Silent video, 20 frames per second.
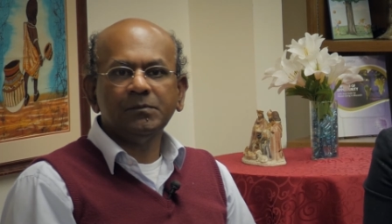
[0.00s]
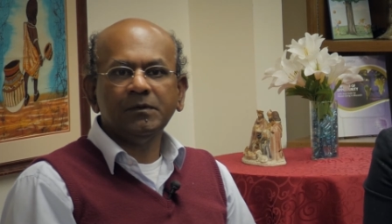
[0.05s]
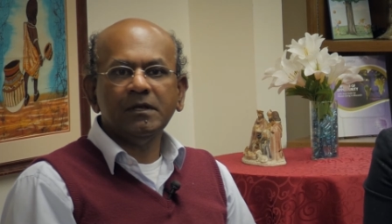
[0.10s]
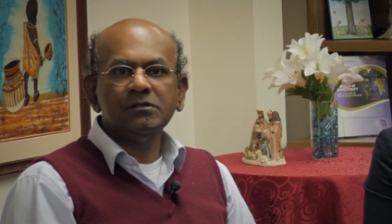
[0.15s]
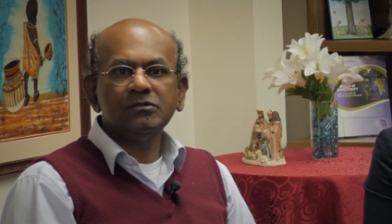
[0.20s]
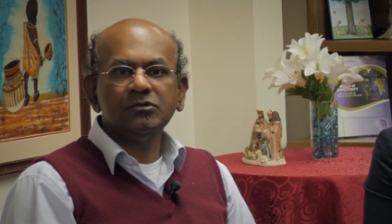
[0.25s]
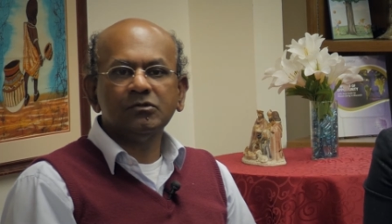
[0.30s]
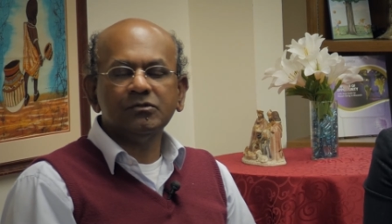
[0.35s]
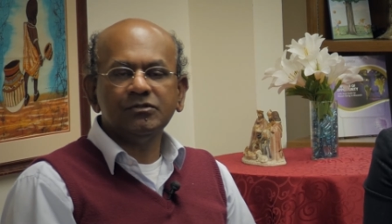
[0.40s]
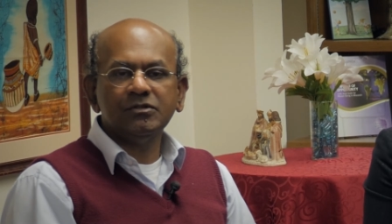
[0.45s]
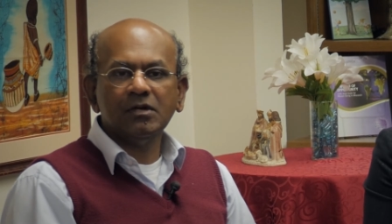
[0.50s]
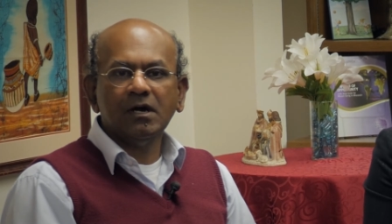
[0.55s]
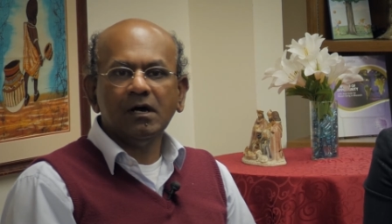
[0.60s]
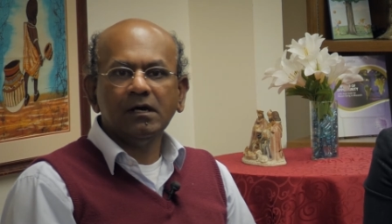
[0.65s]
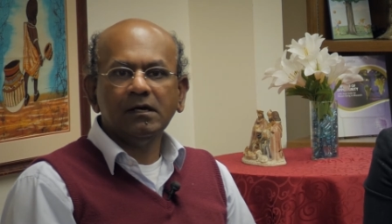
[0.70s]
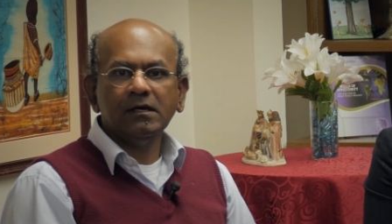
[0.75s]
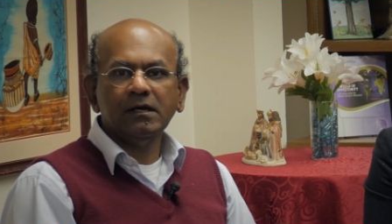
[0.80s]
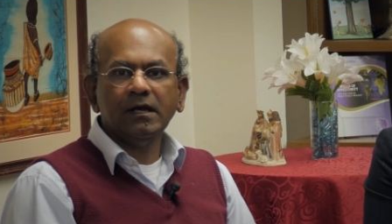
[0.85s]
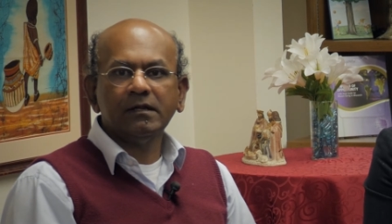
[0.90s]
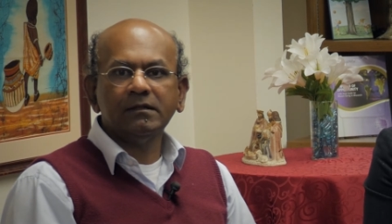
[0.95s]
Yisu
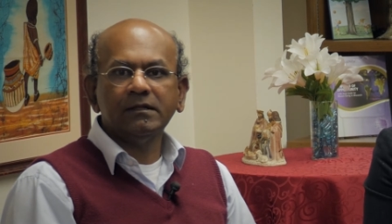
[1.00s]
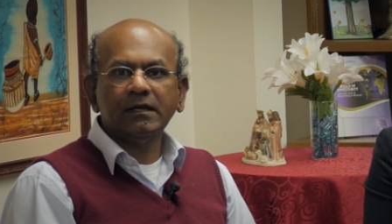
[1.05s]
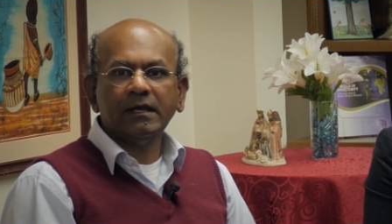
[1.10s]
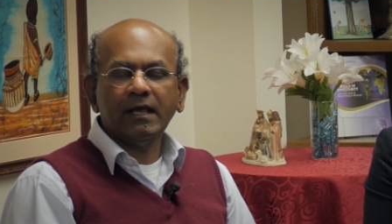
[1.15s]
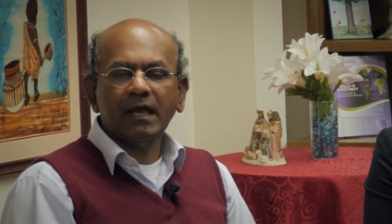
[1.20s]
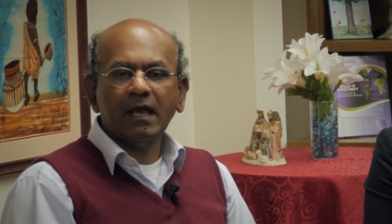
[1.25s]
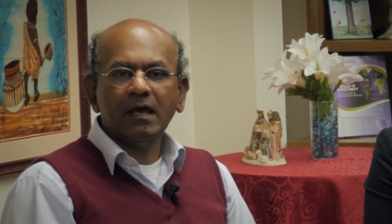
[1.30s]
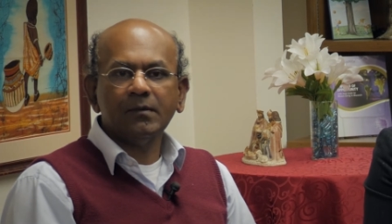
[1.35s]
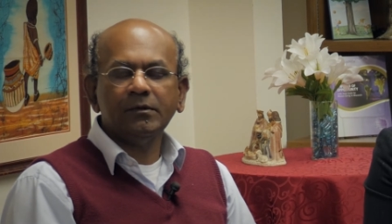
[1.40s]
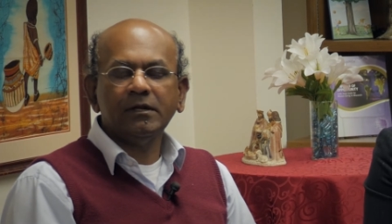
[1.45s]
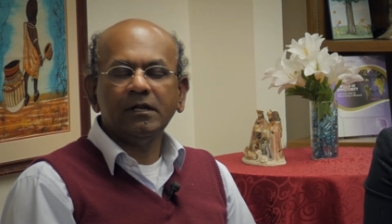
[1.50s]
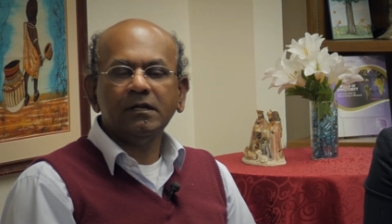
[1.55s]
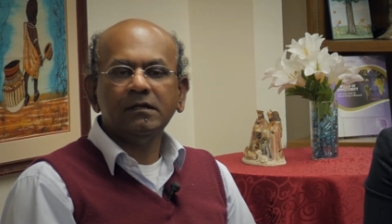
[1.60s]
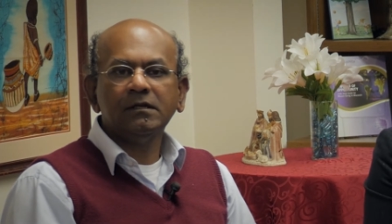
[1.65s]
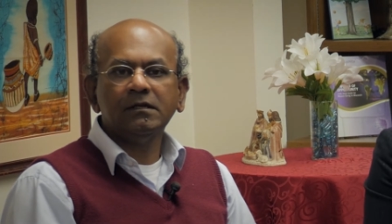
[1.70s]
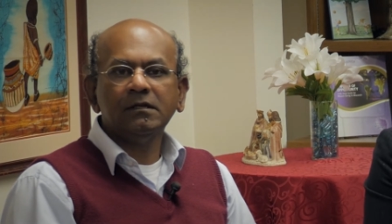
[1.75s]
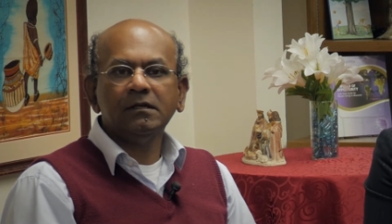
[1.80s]
Jung and the cabinet